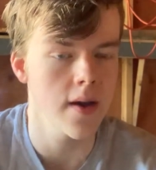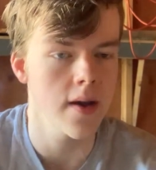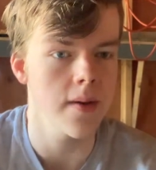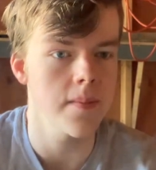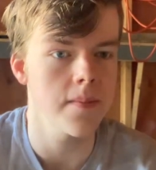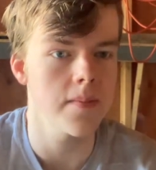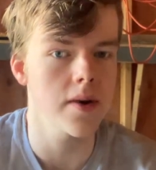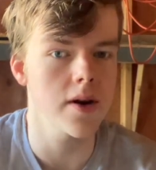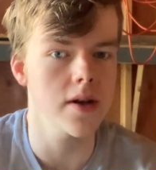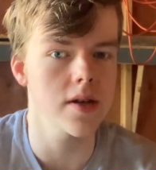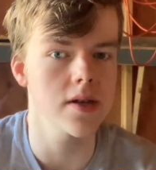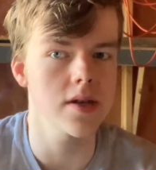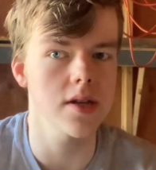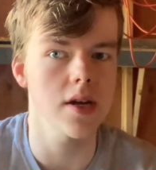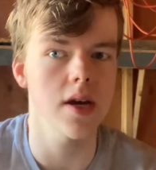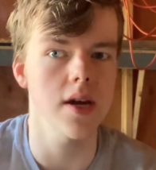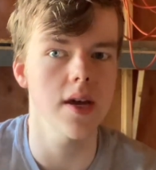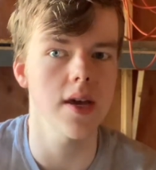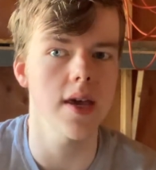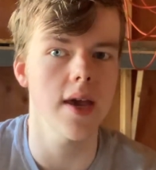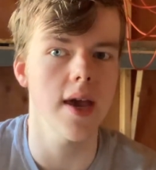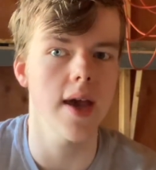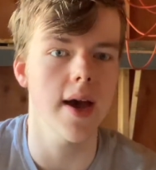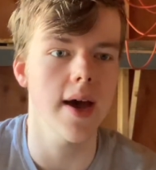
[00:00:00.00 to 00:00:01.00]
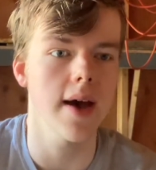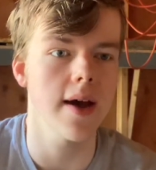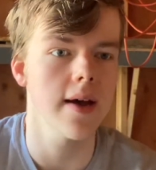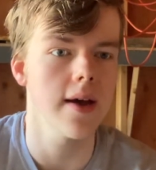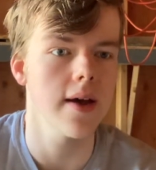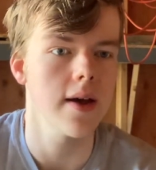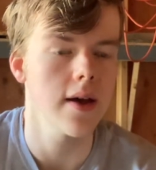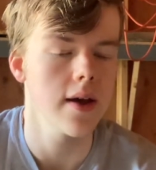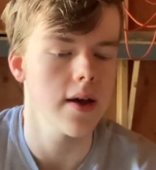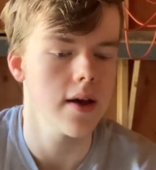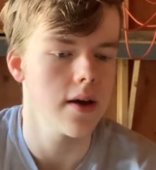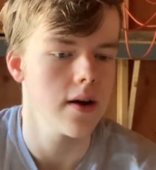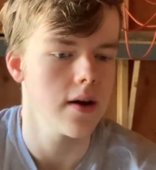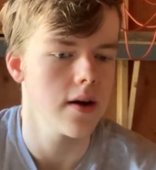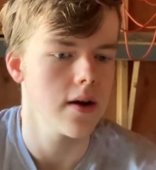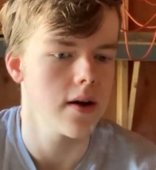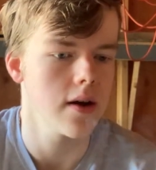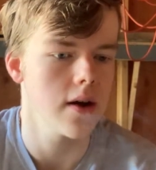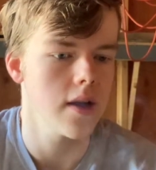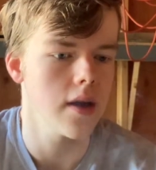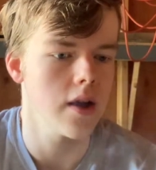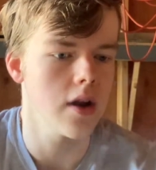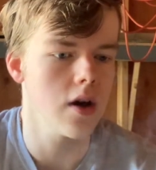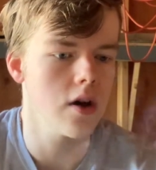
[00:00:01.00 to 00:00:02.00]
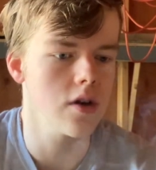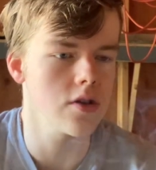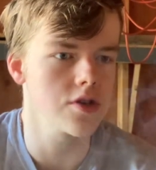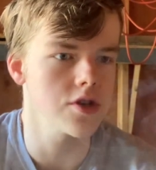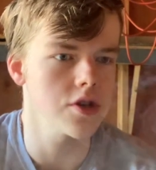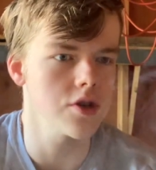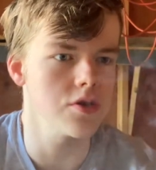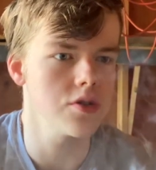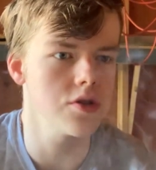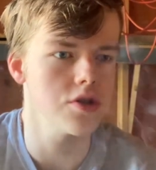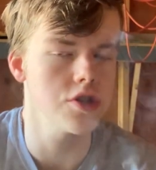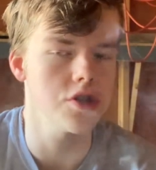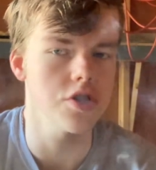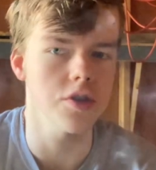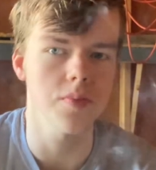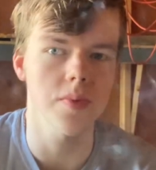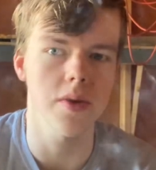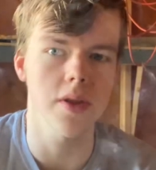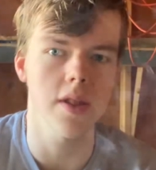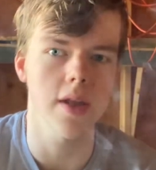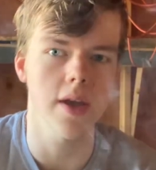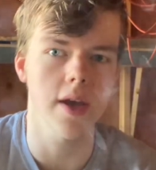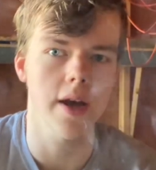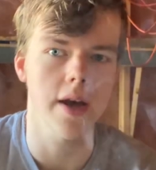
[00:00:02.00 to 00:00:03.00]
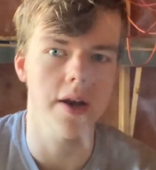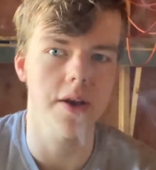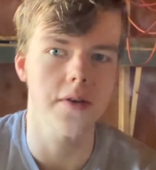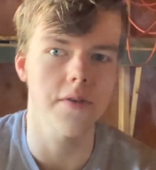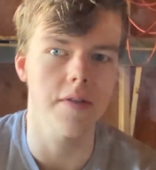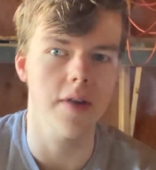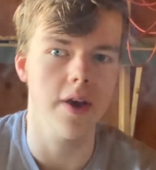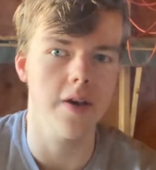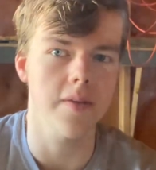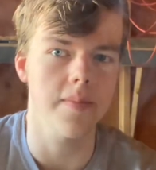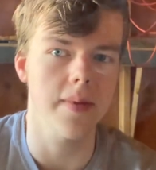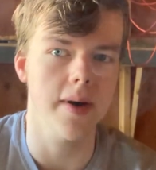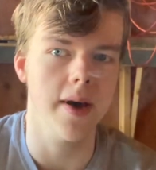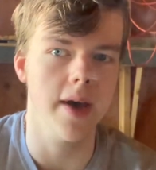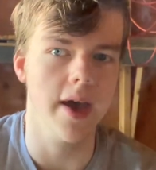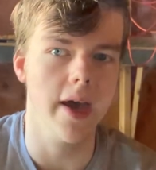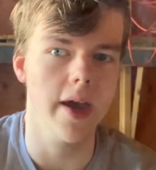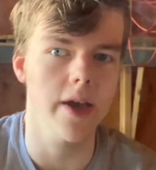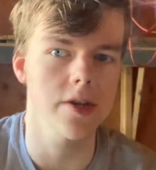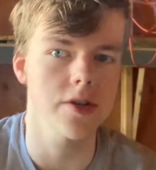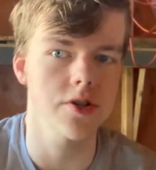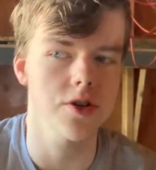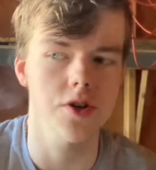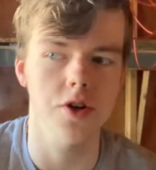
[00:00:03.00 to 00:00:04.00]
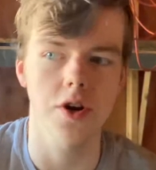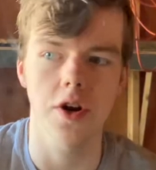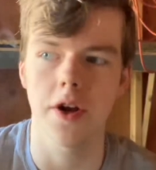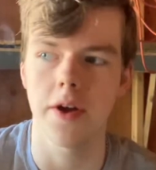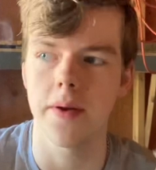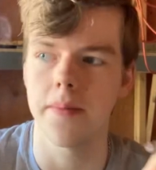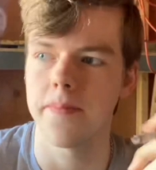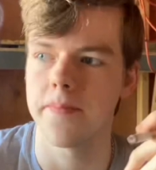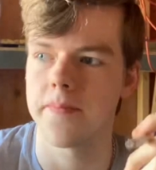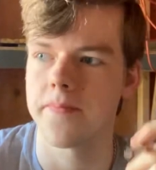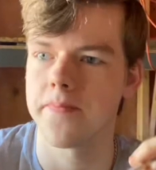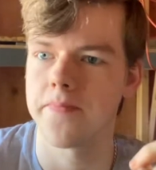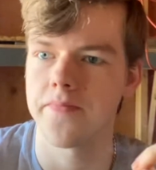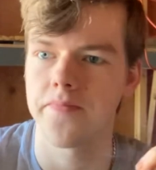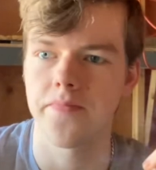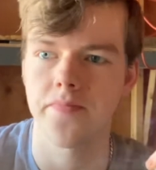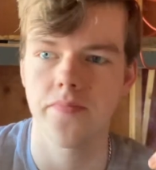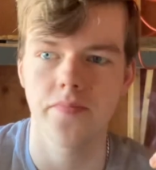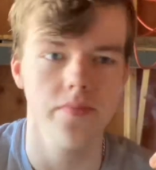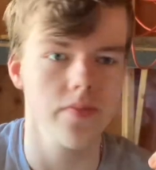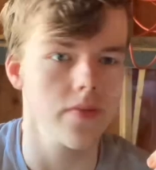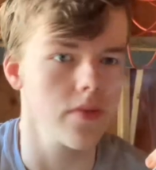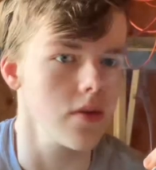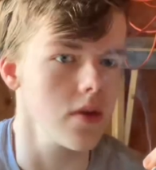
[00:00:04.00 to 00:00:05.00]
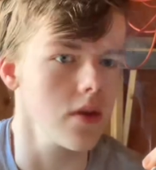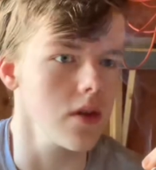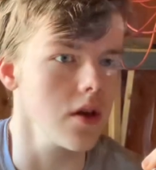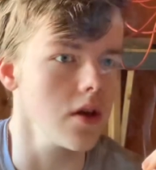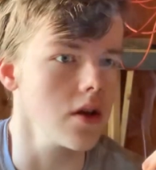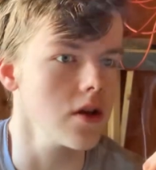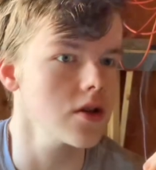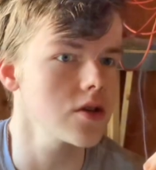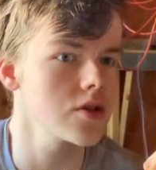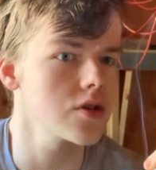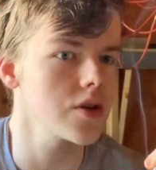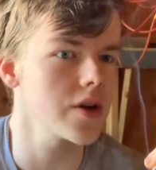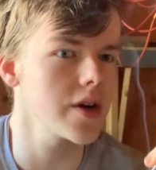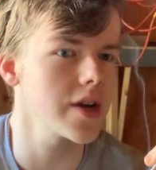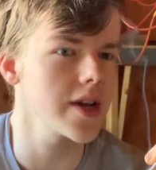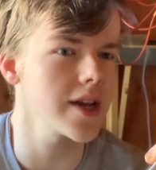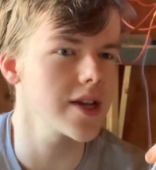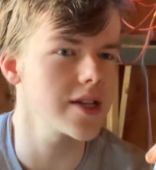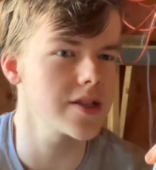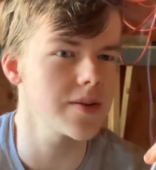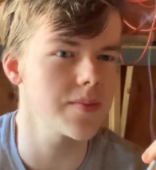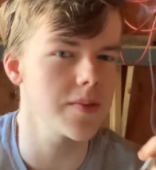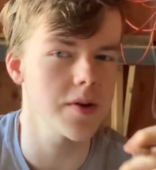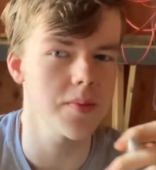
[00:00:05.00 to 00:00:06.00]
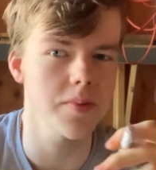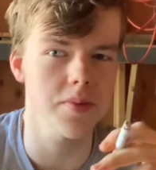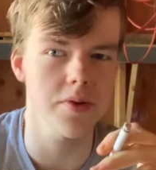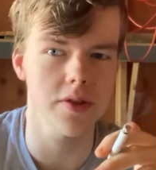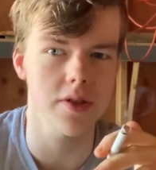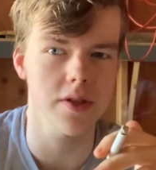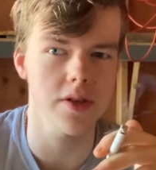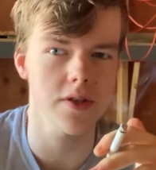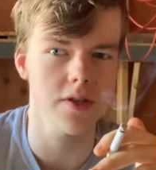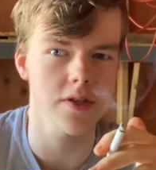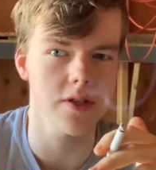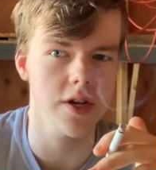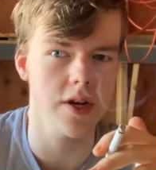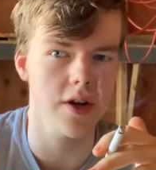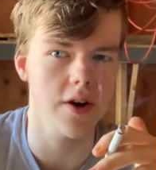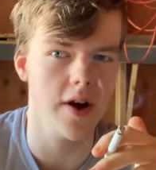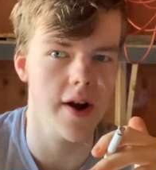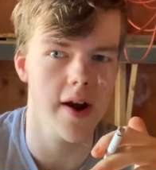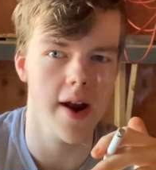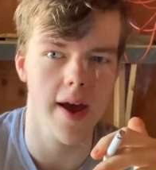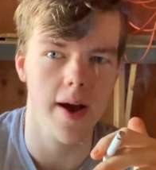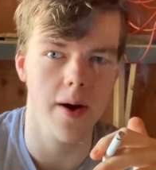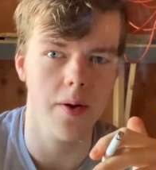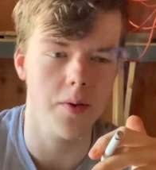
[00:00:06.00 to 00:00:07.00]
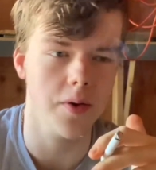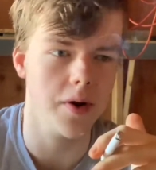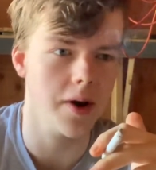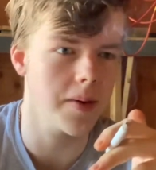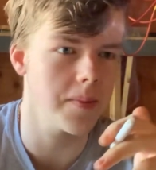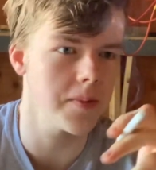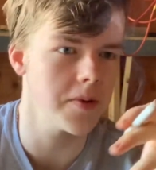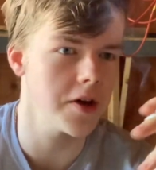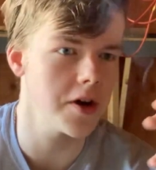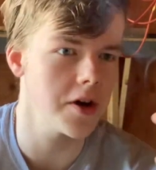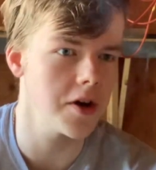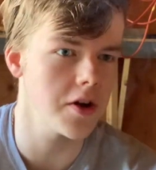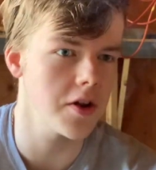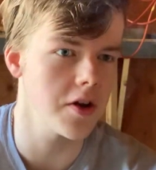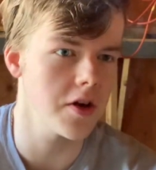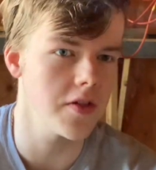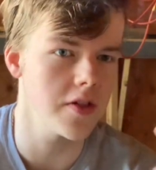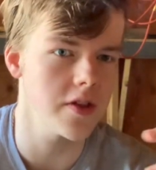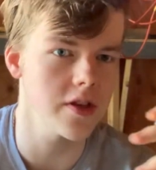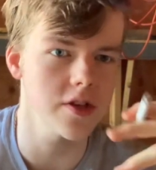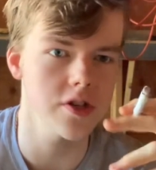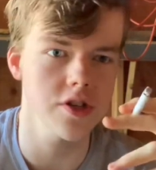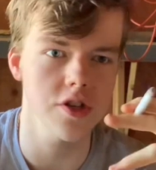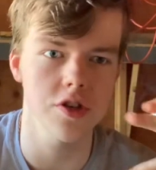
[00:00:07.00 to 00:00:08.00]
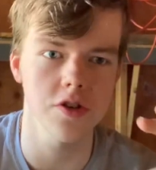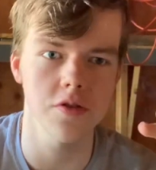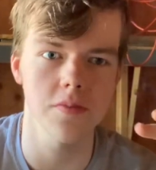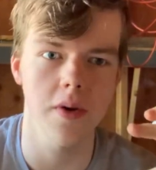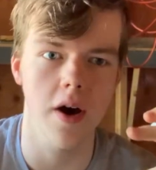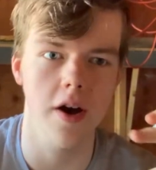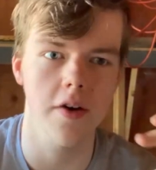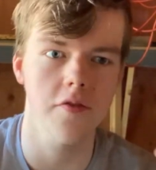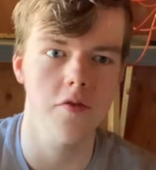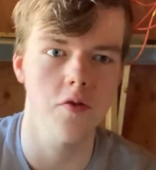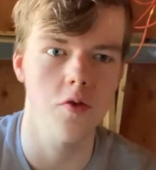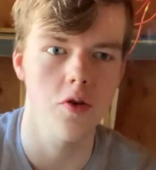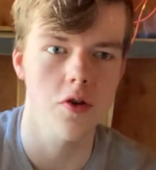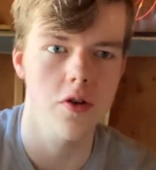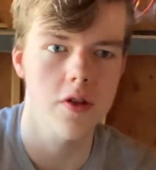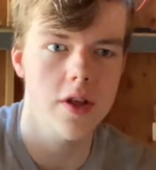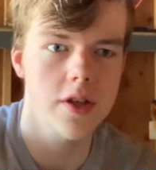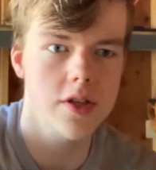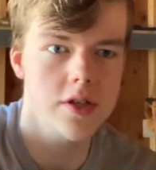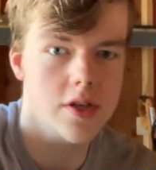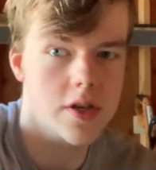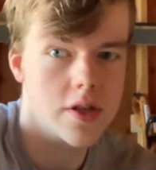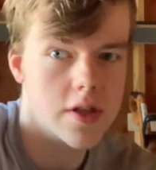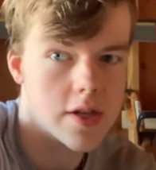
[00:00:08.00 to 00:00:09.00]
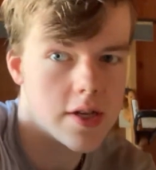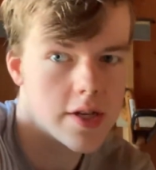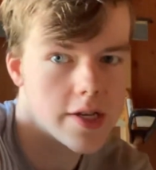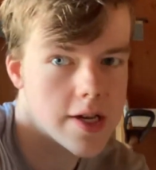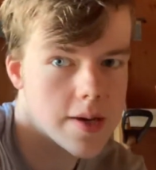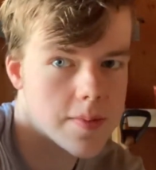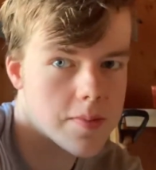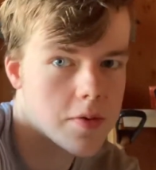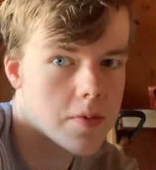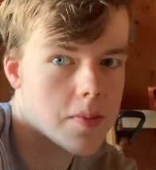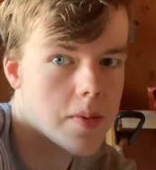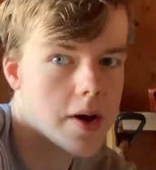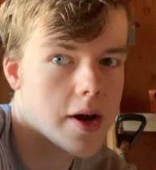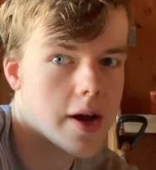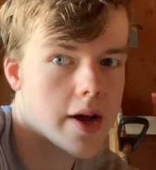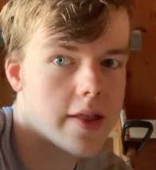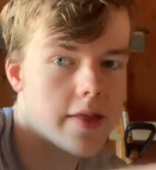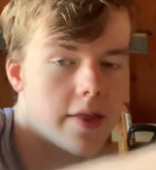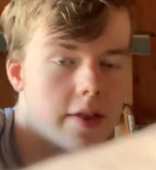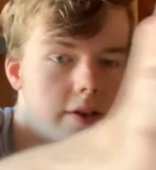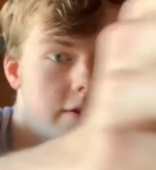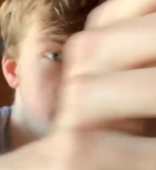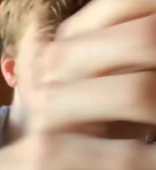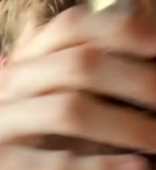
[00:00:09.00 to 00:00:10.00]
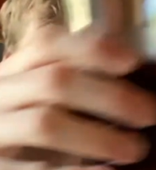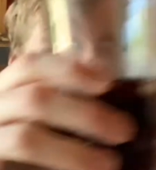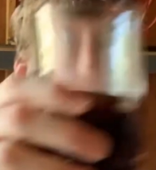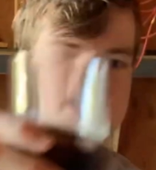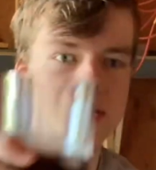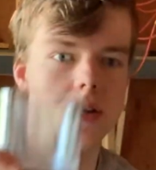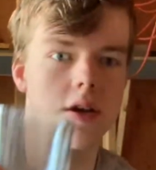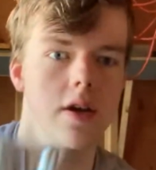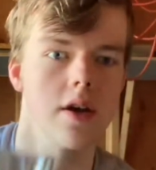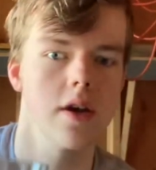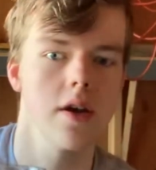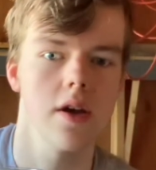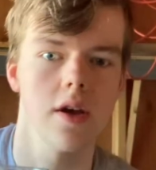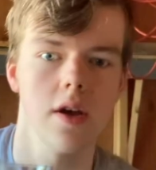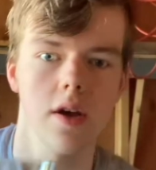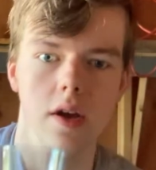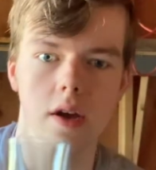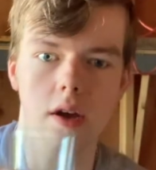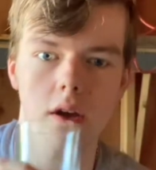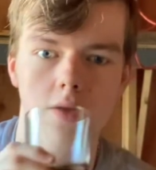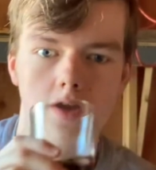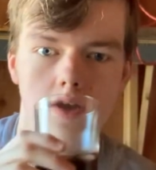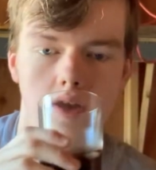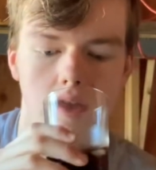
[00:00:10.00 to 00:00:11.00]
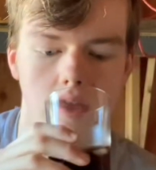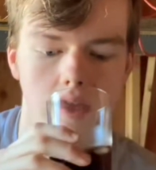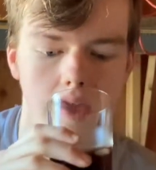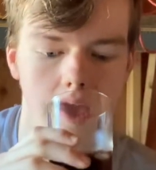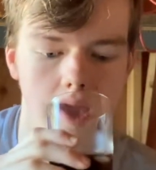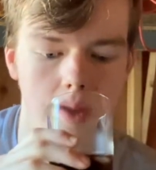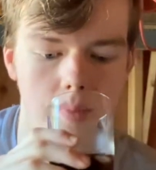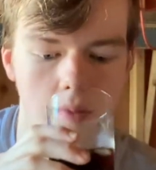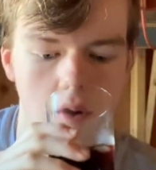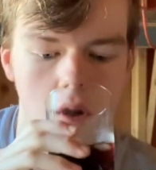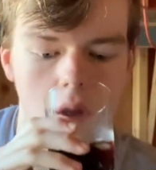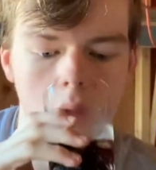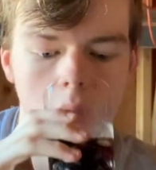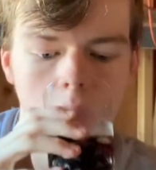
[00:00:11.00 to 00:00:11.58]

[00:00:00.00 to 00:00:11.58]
But yeah, and also stupidly, I don't have my ashtray. So I guess I'm gonna put this cigarette out when I'm done on this 2x4 that's on the table behind this camera.